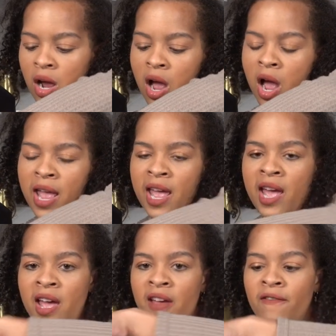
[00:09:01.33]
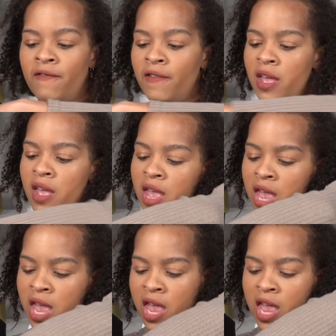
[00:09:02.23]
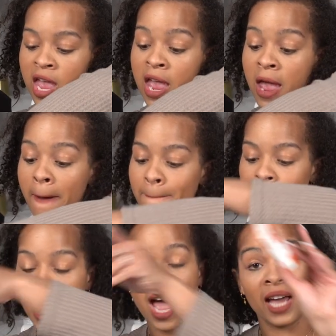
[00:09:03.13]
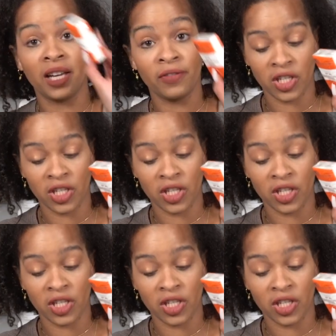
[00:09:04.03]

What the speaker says: I have a pack of